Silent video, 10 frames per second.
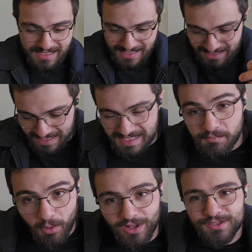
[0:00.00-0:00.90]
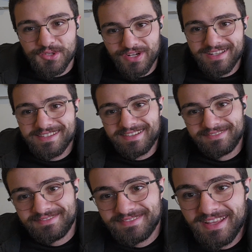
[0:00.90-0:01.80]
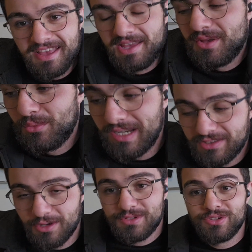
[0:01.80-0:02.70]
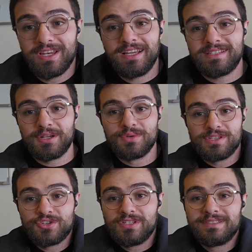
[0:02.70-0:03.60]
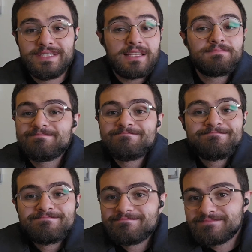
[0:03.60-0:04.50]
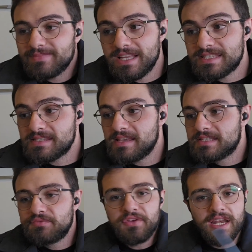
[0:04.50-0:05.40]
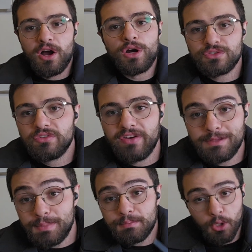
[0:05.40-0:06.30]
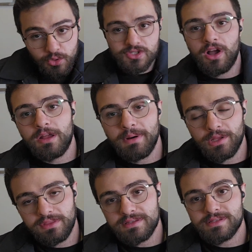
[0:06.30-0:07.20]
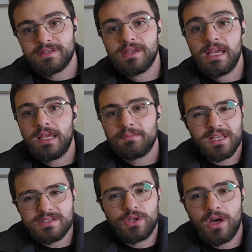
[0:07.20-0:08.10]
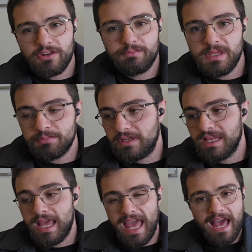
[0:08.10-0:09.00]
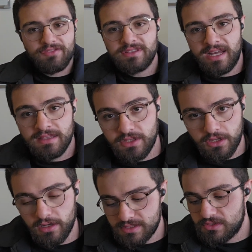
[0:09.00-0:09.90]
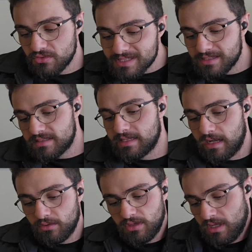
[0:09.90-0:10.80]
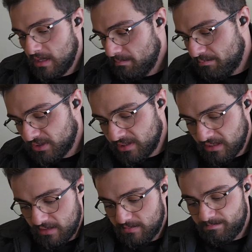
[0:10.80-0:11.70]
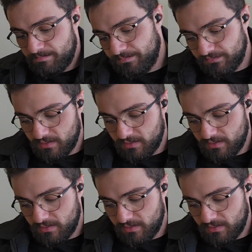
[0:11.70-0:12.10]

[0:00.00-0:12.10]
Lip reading: This is the small trick when it comes to client acquisition that it's very hard to find people who talk about this. Because a lot of people haven't had the guts to sit down, putting